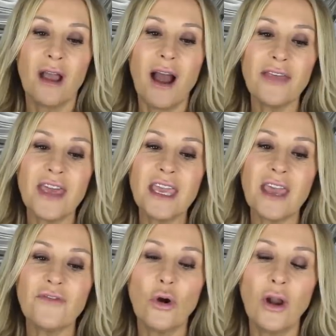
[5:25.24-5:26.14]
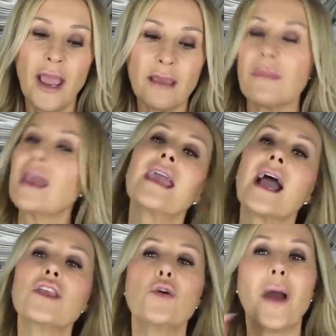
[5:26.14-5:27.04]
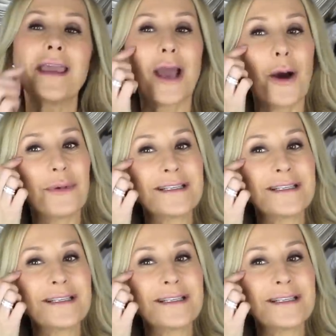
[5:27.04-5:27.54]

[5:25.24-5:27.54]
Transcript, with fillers: I think if you're like me and you wake up